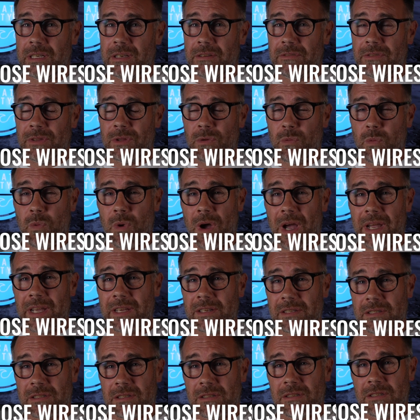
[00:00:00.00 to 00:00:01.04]
For the
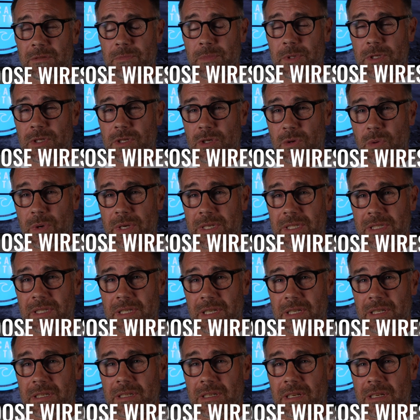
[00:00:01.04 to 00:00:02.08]
wires to just be
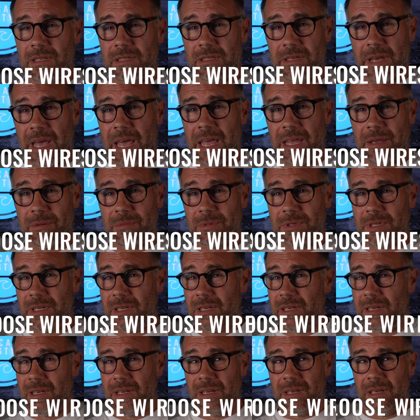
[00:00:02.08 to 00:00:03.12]
twisted and taped,
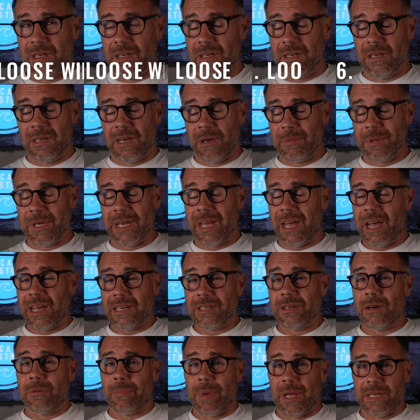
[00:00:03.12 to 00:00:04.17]
I mean, I
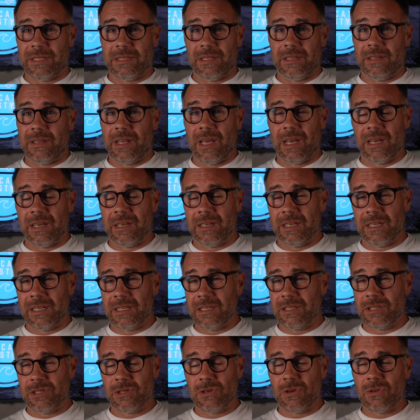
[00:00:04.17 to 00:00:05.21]
know better than
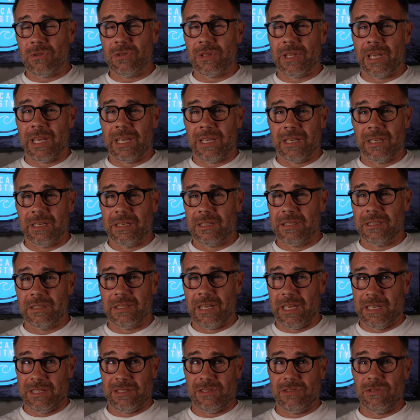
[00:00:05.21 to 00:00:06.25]
that. Surely
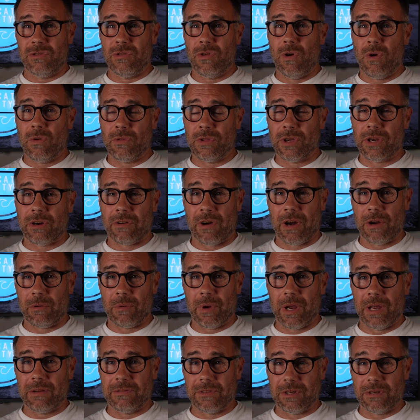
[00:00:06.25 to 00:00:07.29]
that's not the correct
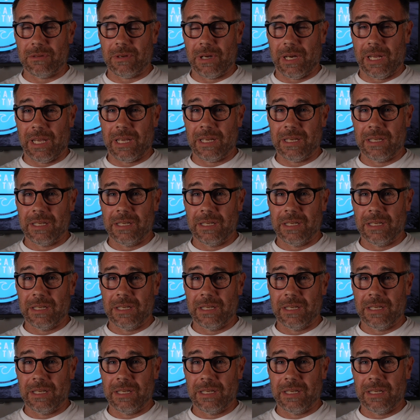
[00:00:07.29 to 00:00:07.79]
way of doing it.